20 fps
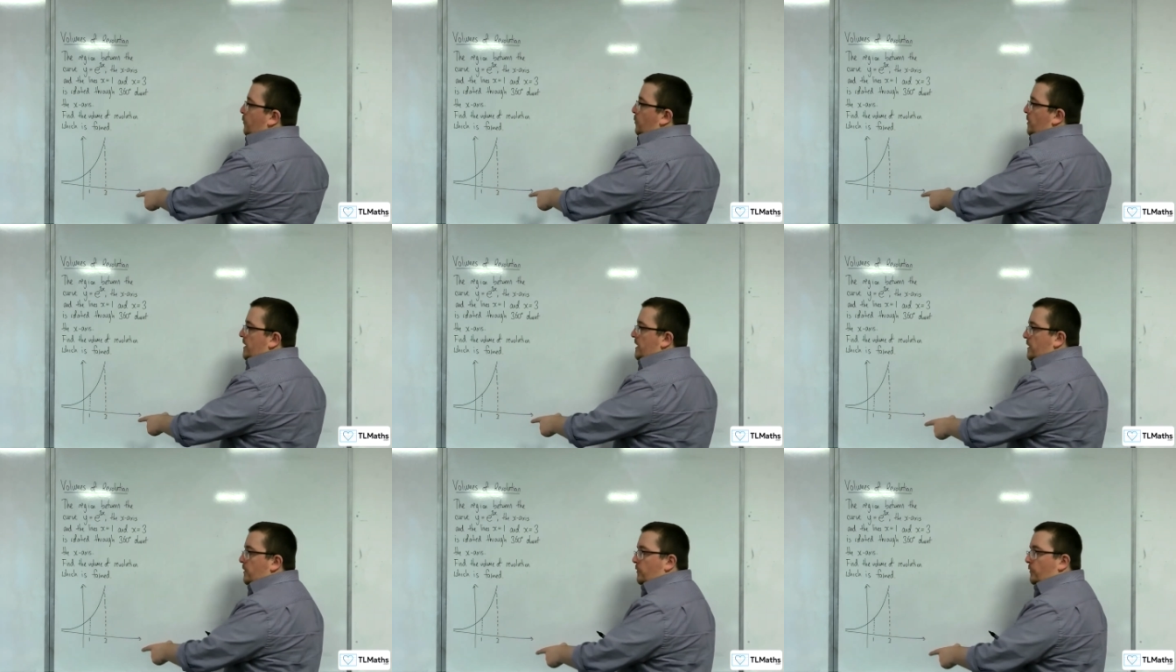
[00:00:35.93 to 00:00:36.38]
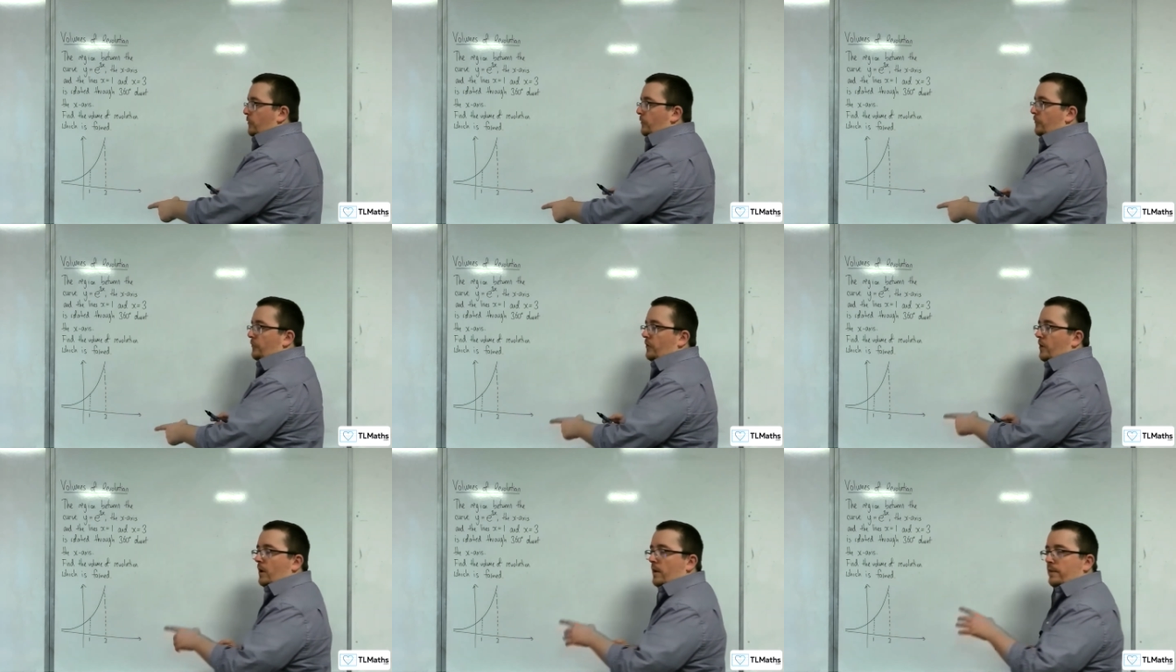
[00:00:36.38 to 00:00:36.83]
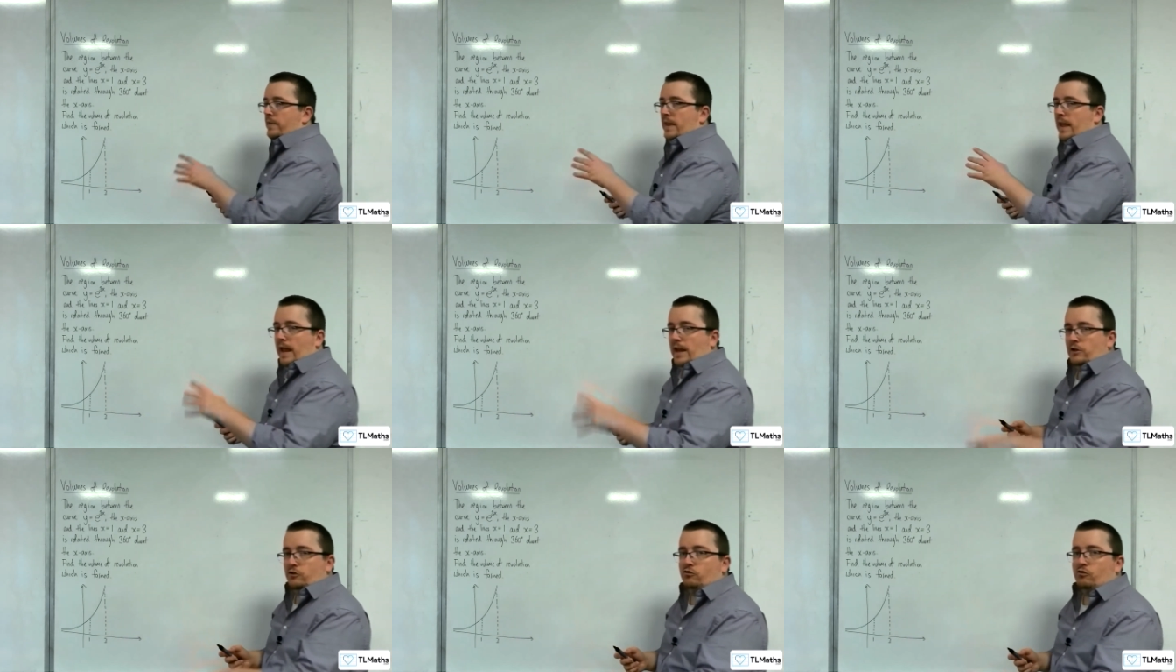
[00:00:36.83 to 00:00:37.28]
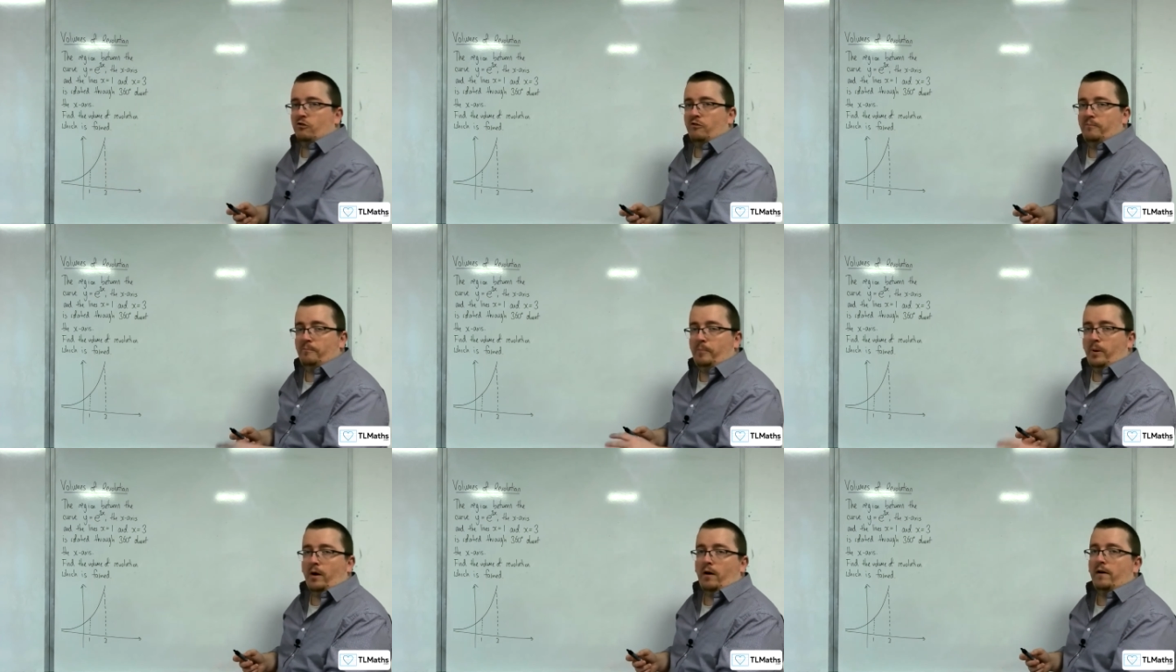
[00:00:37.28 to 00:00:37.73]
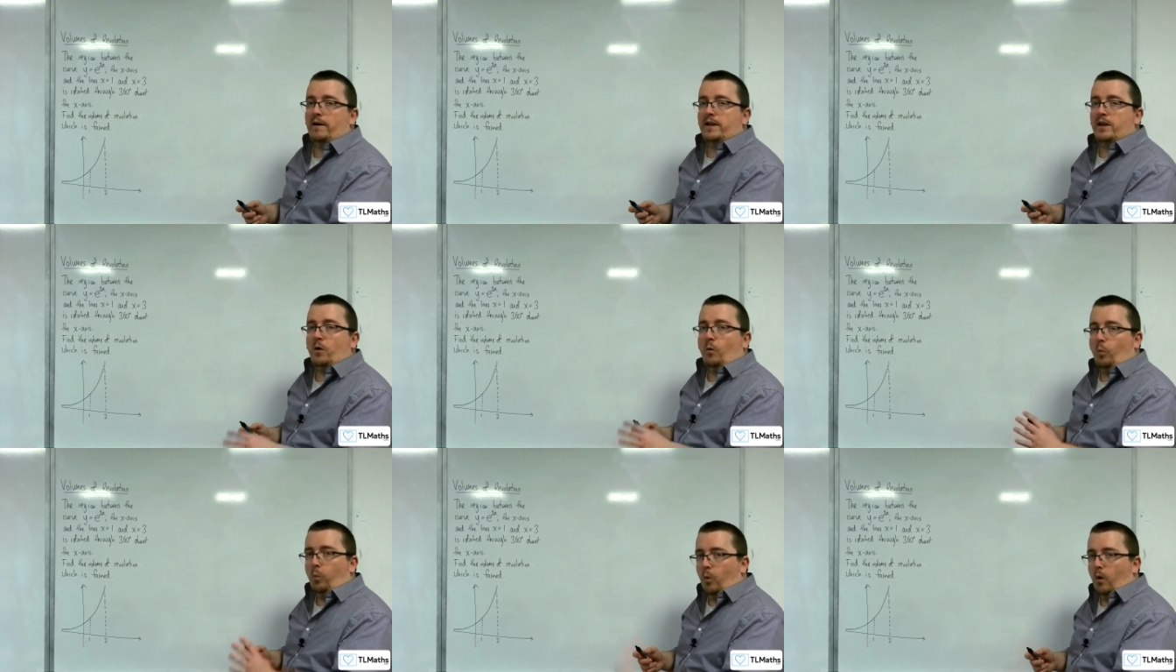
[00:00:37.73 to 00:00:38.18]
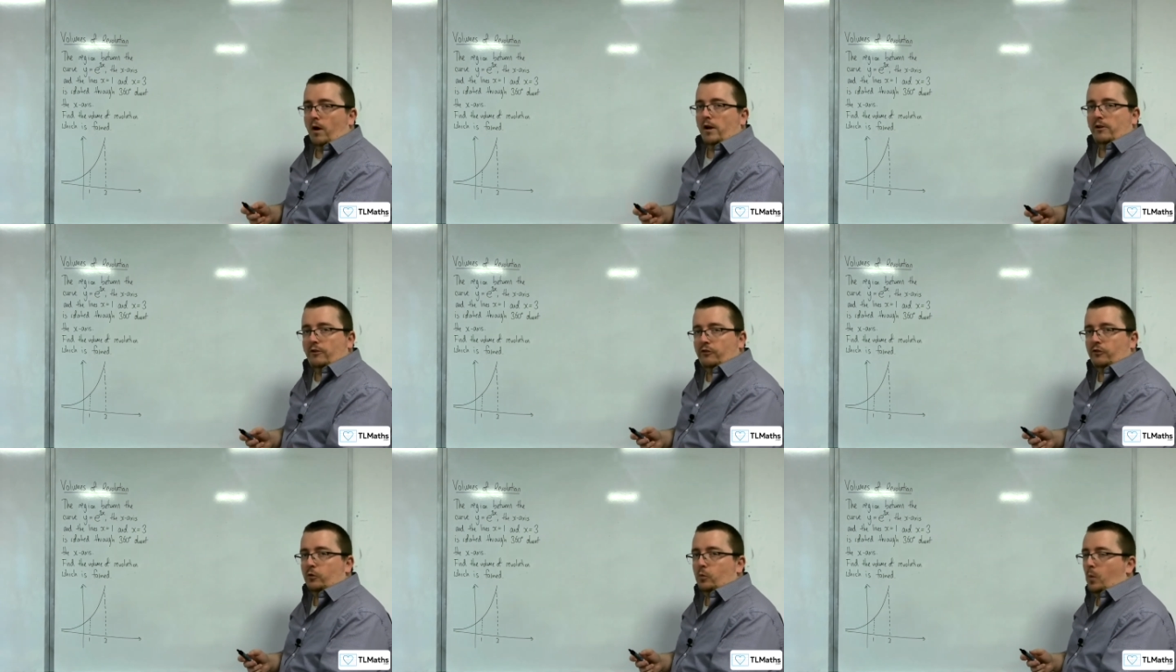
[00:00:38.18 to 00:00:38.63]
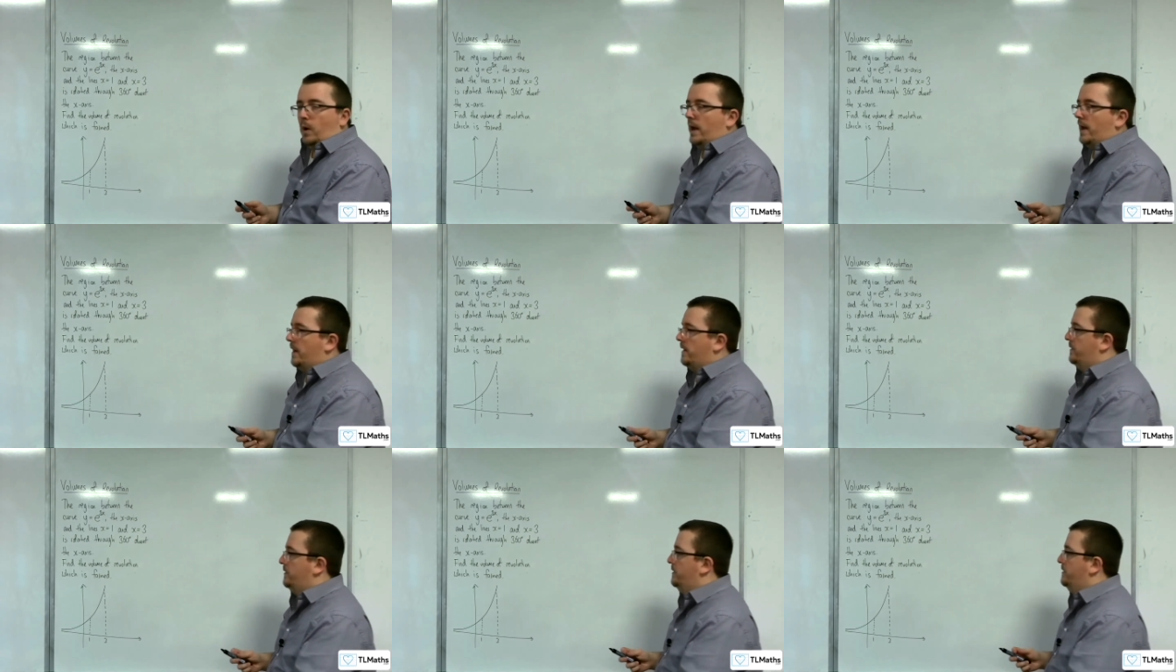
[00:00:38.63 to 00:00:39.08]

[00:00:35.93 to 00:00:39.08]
we use the integral of pi y squared